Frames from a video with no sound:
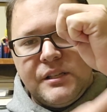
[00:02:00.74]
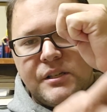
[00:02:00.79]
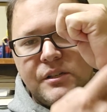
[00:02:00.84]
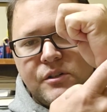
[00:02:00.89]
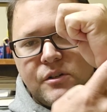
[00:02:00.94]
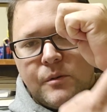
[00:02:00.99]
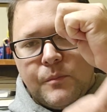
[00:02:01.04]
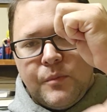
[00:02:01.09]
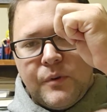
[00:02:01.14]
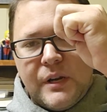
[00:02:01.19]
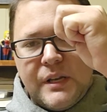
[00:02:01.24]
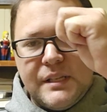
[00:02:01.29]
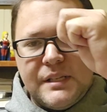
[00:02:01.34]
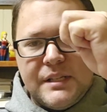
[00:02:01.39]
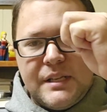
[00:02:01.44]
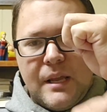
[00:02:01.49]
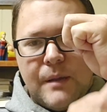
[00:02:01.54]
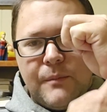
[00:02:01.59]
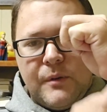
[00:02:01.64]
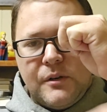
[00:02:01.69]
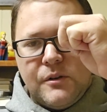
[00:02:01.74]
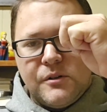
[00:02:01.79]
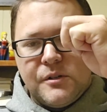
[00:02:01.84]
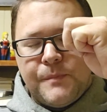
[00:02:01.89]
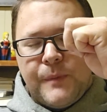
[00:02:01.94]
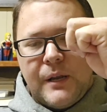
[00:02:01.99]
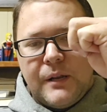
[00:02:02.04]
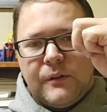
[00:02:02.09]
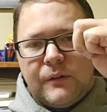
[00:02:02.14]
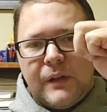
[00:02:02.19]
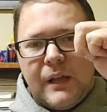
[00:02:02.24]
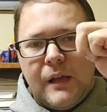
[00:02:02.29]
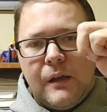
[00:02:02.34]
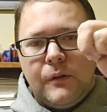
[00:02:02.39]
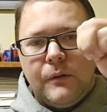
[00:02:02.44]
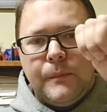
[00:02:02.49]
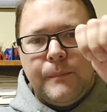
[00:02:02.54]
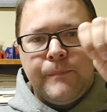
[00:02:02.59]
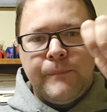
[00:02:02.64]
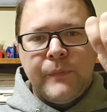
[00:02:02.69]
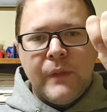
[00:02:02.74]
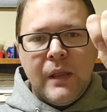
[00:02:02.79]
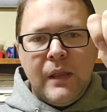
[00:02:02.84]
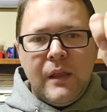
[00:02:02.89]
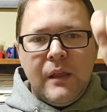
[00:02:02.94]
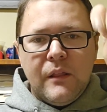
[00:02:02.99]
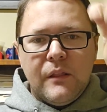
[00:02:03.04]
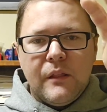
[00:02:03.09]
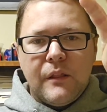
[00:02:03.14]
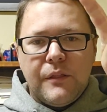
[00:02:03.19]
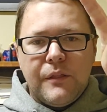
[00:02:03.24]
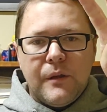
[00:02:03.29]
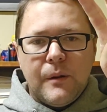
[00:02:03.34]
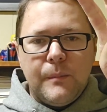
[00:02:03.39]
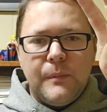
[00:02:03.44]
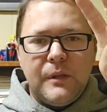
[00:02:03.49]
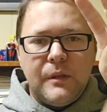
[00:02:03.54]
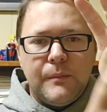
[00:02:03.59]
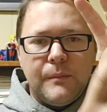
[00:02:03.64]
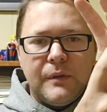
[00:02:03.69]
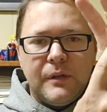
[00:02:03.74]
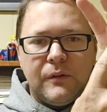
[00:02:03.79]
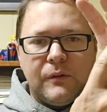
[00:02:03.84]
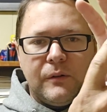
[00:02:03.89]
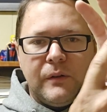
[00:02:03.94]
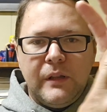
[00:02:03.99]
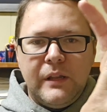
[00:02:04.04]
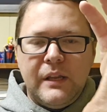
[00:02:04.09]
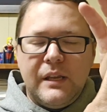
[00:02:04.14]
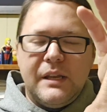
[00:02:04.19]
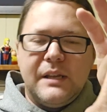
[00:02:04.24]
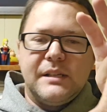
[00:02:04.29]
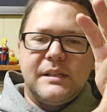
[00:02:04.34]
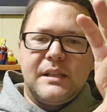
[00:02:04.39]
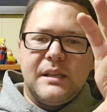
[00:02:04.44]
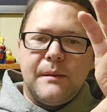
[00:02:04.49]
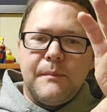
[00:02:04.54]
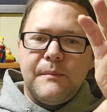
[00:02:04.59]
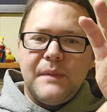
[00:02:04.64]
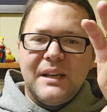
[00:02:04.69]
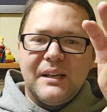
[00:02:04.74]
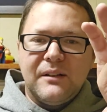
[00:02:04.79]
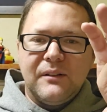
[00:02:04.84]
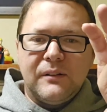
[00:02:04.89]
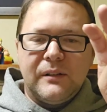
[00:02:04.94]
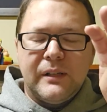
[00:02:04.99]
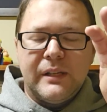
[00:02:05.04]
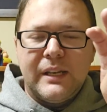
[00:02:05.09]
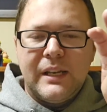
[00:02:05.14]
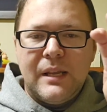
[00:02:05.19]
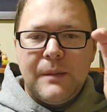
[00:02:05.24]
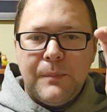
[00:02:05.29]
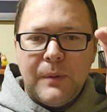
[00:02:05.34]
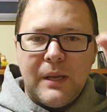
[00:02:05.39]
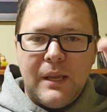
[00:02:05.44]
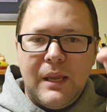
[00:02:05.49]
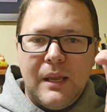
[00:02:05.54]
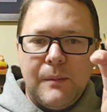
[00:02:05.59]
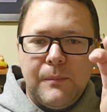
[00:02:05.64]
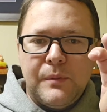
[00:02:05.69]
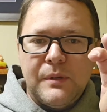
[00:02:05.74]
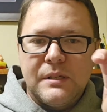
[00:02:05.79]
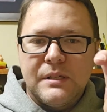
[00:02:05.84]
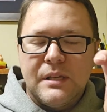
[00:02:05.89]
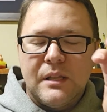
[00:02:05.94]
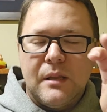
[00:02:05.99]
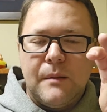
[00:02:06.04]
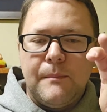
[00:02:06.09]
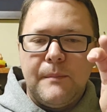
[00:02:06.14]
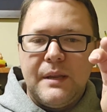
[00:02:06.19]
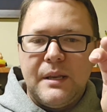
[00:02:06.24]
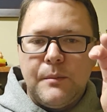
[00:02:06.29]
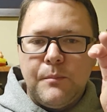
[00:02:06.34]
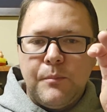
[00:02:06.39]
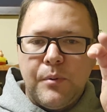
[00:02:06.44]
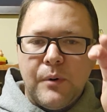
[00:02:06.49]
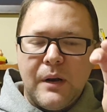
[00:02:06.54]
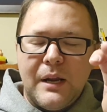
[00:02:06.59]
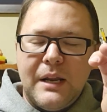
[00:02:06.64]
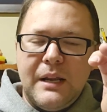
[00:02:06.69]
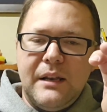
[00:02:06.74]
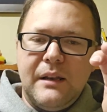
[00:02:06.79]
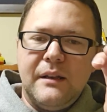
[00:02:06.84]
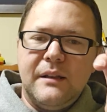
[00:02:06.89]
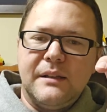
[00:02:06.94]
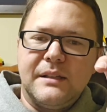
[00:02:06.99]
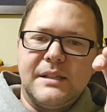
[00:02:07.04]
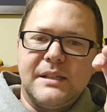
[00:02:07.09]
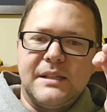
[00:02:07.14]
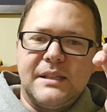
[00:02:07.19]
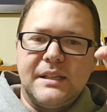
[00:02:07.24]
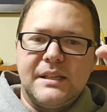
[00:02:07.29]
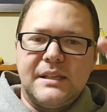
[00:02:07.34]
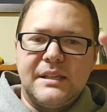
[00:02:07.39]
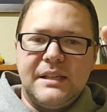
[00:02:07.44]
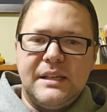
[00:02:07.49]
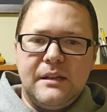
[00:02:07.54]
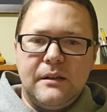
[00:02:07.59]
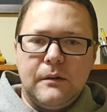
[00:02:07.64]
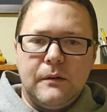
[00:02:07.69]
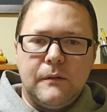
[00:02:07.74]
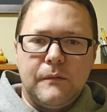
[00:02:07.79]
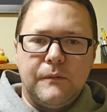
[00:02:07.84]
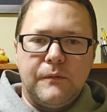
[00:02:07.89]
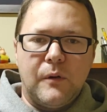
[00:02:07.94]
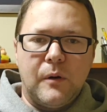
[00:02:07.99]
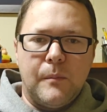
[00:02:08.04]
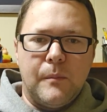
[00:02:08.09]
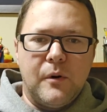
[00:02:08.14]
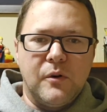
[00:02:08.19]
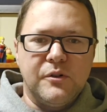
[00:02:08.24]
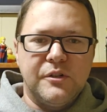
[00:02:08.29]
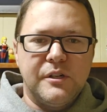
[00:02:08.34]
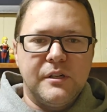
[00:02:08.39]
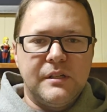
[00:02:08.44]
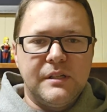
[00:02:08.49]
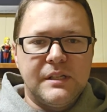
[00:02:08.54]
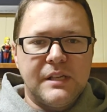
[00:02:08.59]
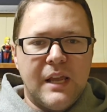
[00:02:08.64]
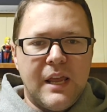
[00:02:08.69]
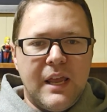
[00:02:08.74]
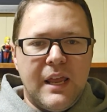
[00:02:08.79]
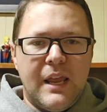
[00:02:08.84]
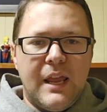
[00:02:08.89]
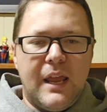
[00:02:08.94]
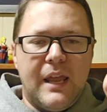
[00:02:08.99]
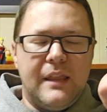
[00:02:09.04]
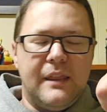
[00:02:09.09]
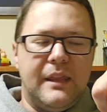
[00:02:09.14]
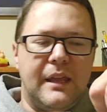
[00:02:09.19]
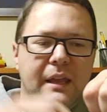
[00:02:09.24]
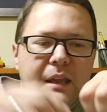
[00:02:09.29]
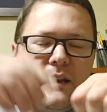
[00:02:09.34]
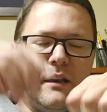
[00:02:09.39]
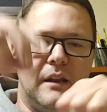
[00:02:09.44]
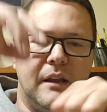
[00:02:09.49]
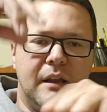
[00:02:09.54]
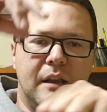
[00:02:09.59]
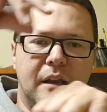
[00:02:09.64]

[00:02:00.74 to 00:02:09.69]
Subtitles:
this is your brainstem and your spinal column. The thumb in the middle is the amygdala and hippocampus and the midbrain. This is the seat of emotions. And then